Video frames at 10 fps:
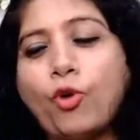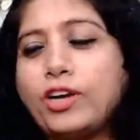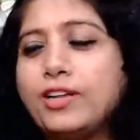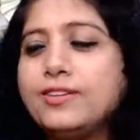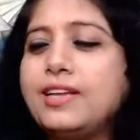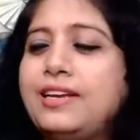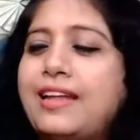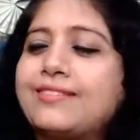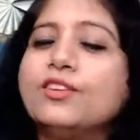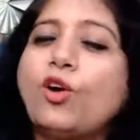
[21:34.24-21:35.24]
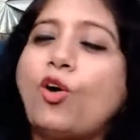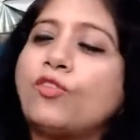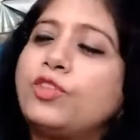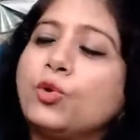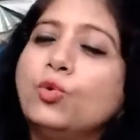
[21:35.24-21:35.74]
What is the lesson
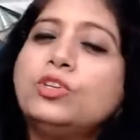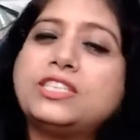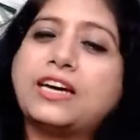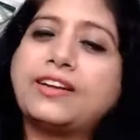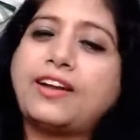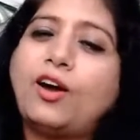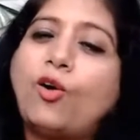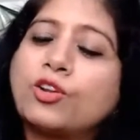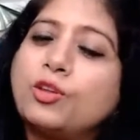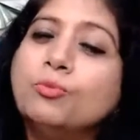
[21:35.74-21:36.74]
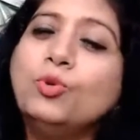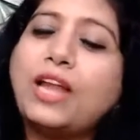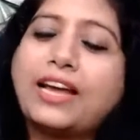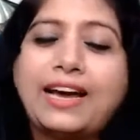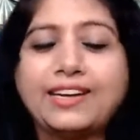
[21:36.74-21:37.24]
of the root chakra or the
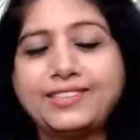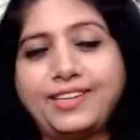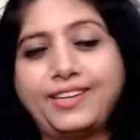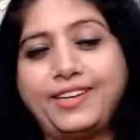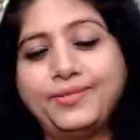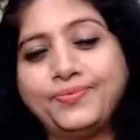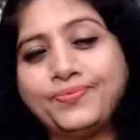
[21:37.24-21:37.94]
Mooladhara chakra?